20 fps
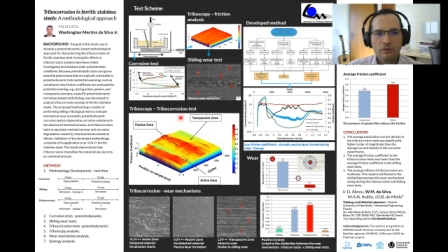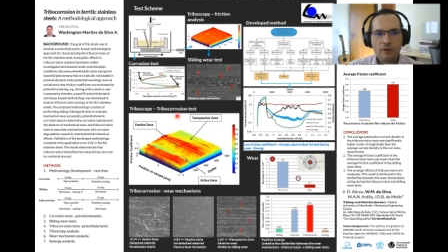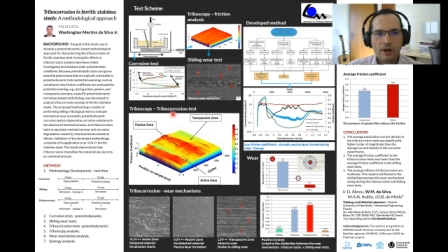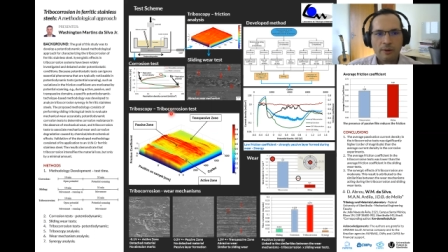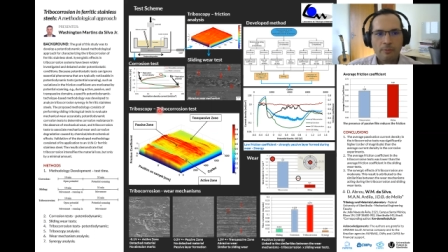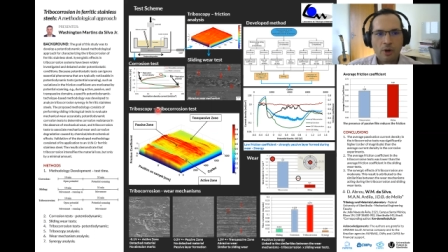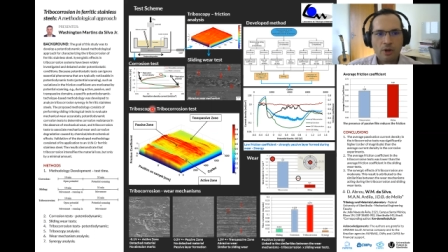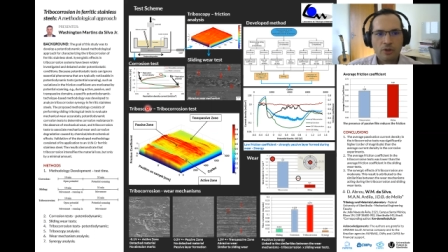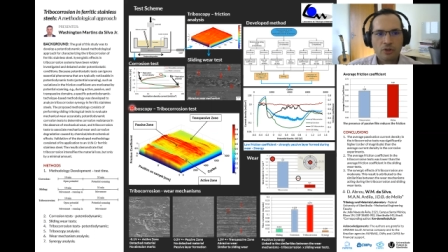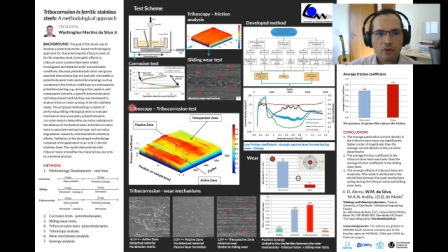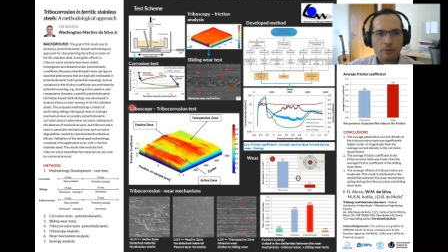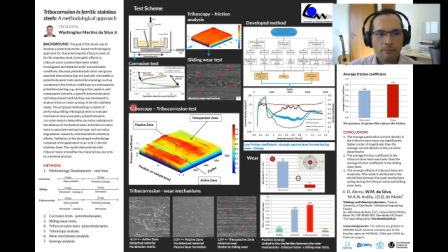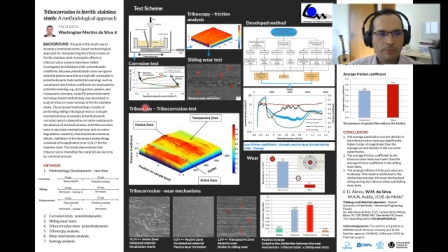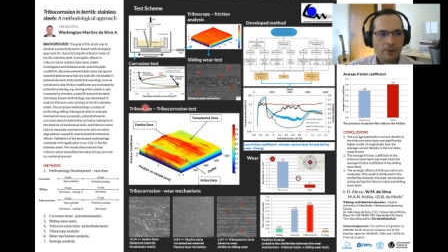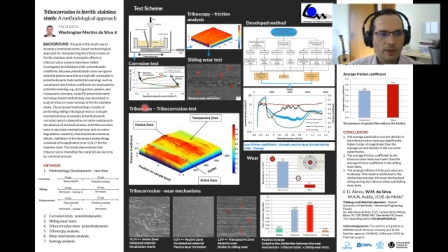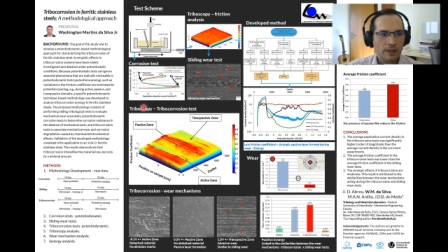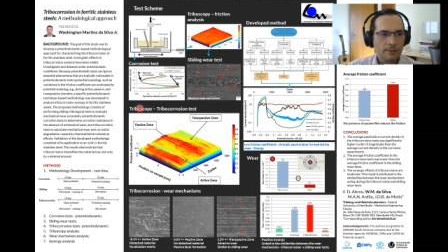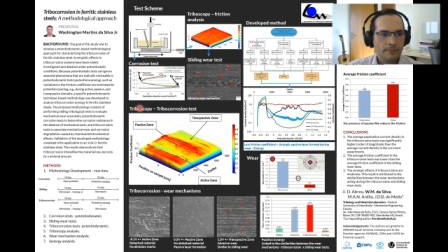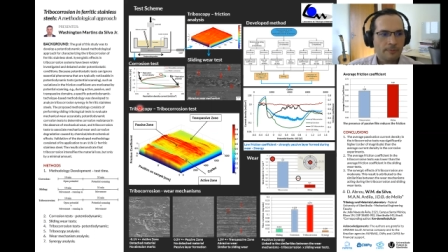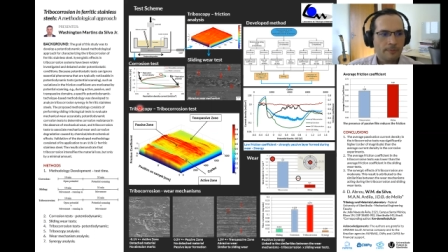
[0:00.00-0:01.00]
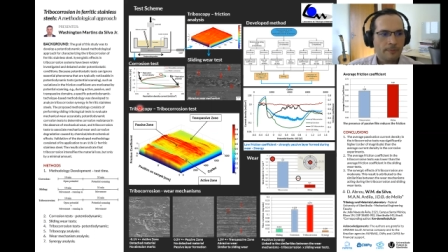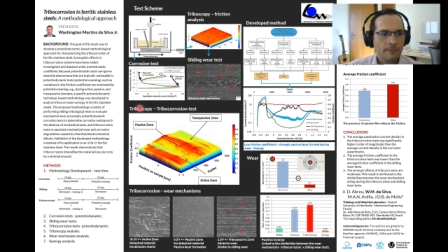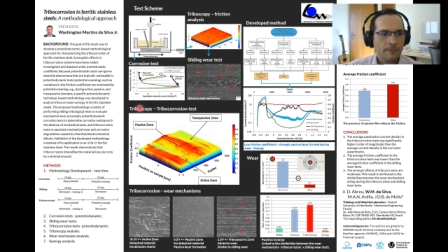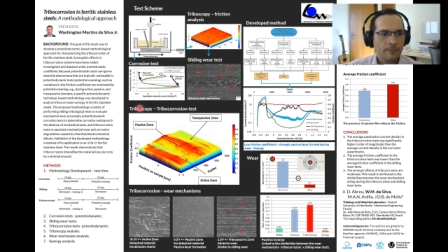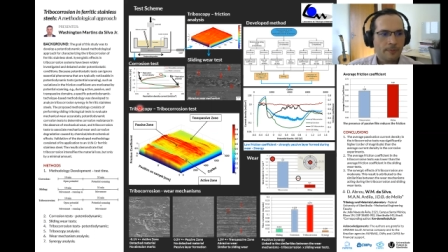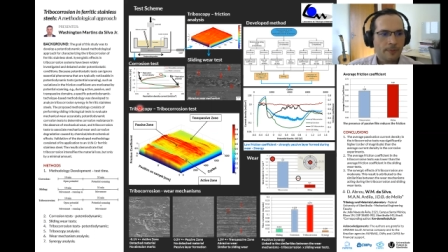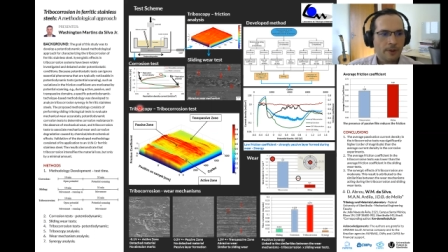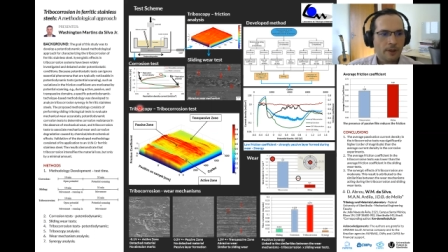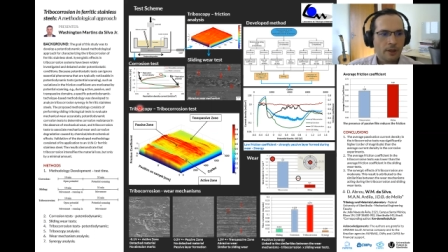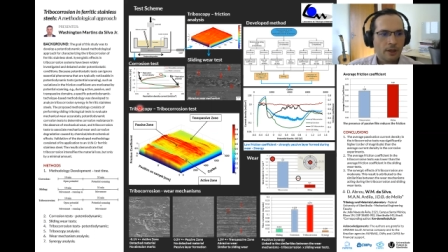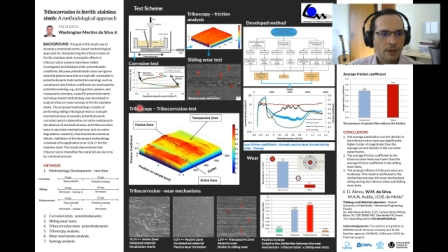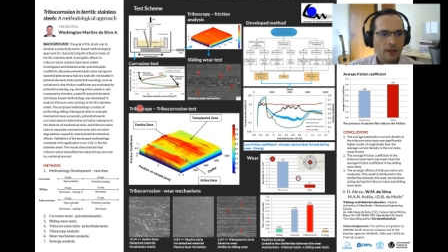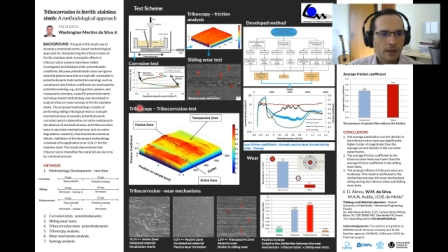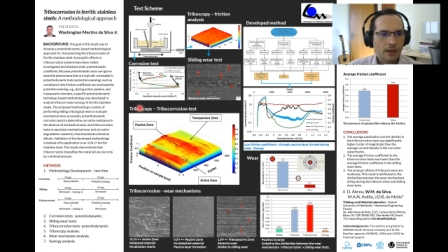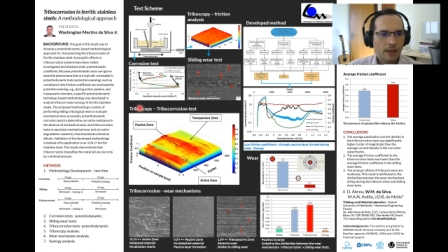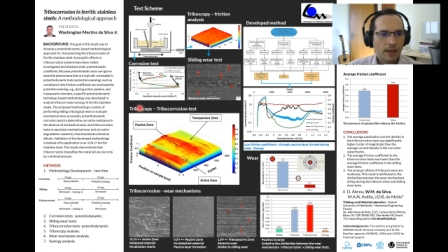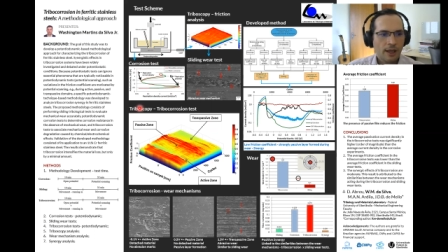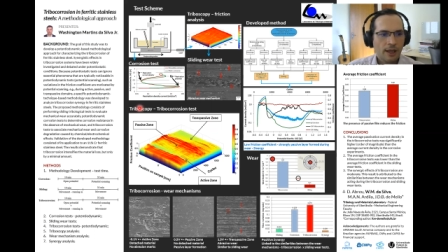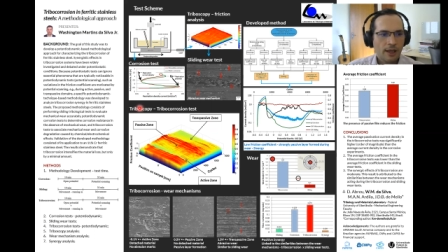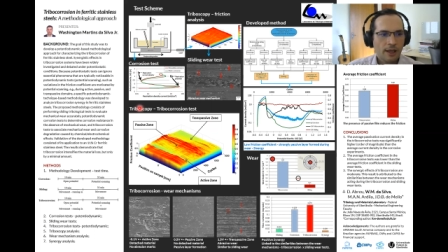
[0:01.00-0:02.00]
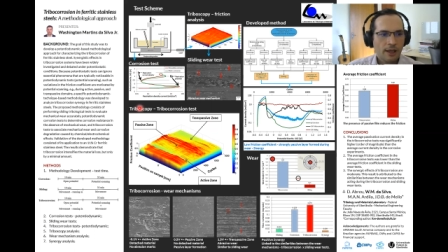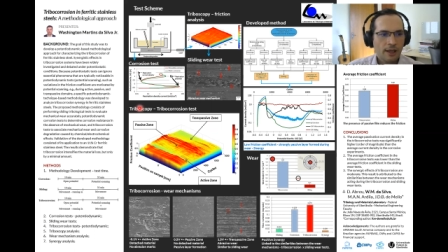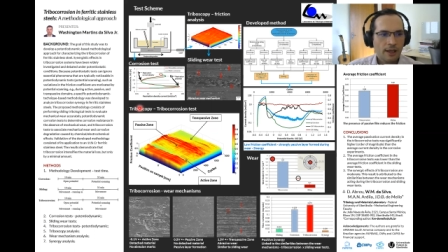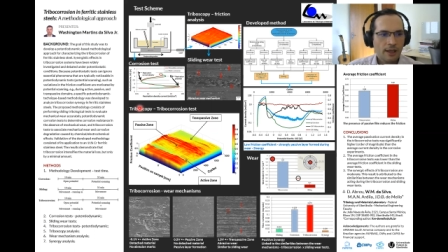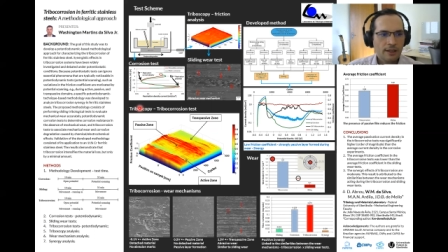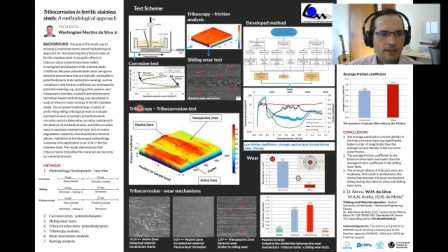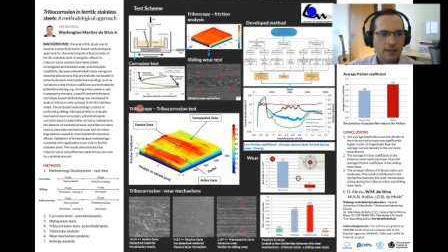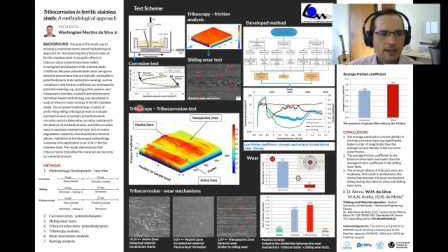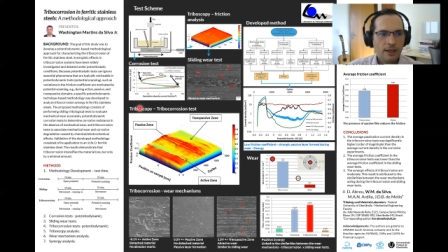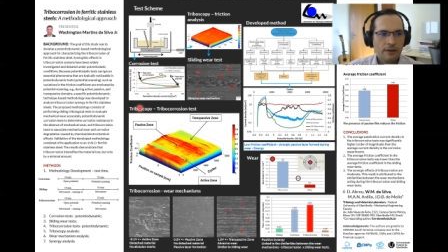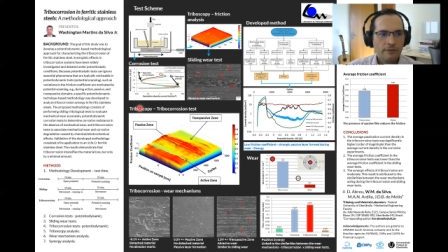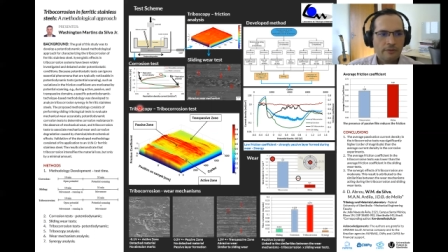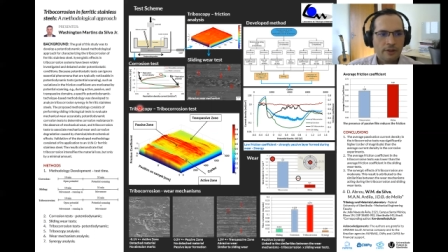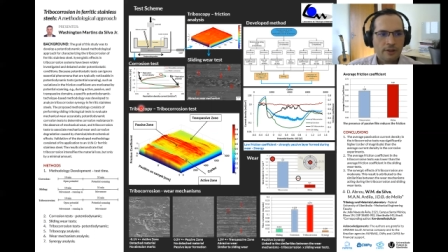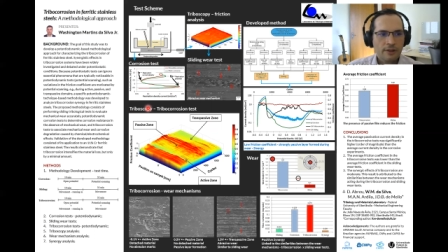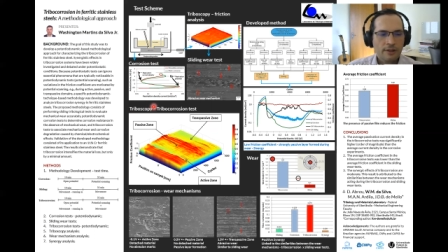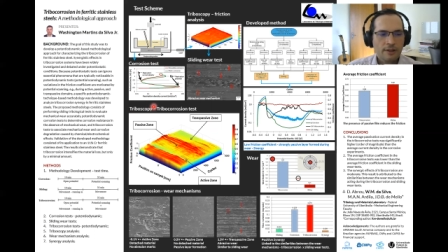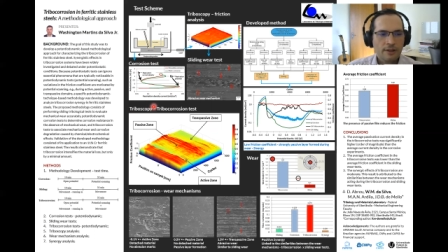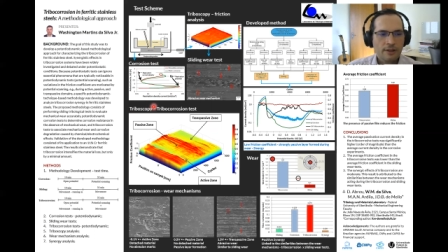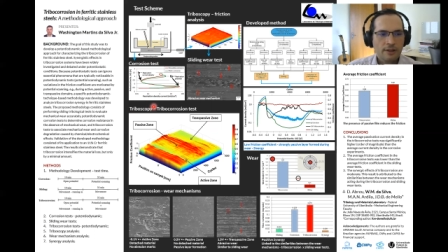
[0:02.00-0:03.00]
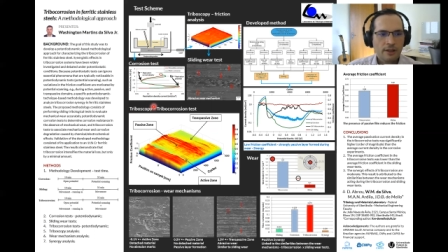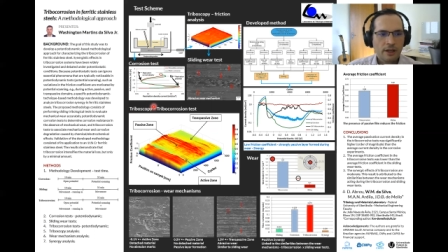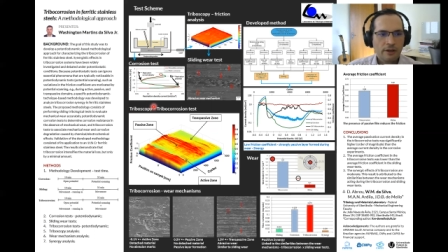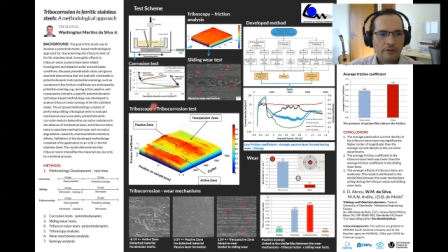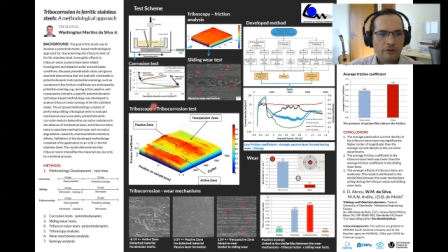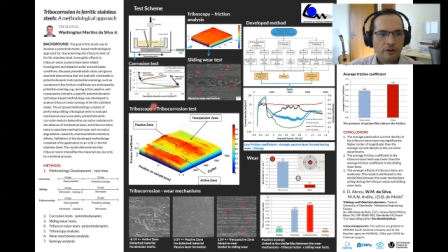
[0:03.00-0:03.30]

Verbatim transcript: triboscopy uh, it gives us the